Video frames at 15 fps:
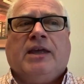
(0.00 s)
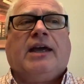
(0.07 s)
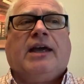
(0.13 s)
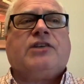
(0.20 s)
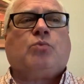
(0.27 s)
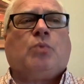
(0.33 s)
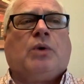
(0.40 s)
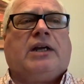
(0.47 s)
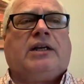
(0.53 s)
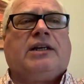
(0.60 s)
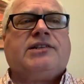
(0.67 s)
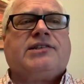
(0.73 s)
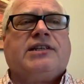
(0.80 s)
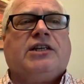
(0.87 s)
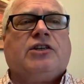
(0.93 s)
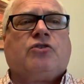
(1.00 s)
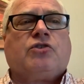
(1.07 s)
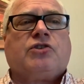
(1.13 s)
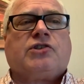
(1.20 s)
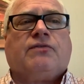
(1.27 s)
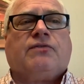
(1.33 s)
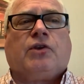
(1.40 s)
as well as the
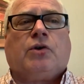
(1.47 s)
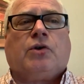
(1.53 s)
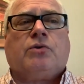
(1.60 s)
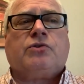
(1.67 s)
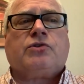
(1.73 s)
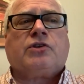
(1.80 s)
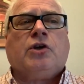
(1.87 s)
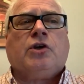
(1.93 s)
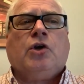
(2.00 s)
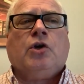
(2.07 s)
interest of those